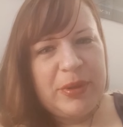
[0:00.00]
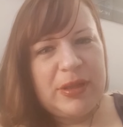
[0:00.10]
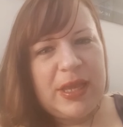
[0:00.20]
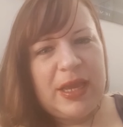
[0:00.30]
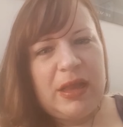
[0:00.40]
but
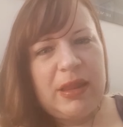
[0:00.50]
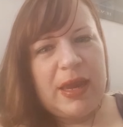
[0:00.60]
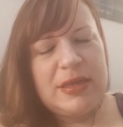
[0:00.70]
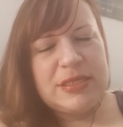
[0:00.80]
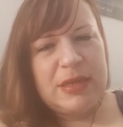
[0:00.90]
like a
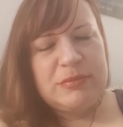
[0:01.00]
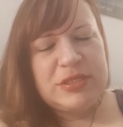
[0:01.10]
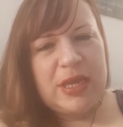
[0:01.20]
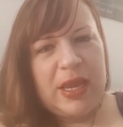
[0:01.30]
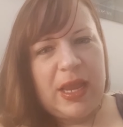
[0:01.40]
lot of
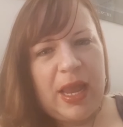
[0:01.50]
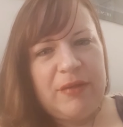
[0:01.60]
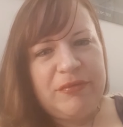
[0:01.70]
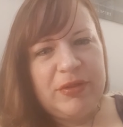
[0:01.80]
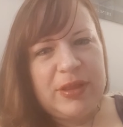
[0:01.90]
times, I I
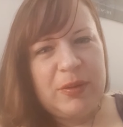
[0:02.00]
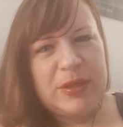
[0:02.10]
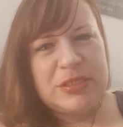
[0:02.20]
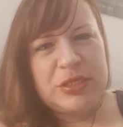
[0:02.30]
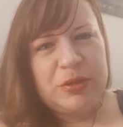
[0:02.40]
feel that way
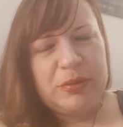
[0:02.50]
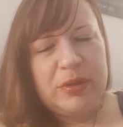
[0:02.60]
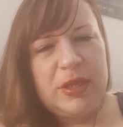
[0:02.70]
too.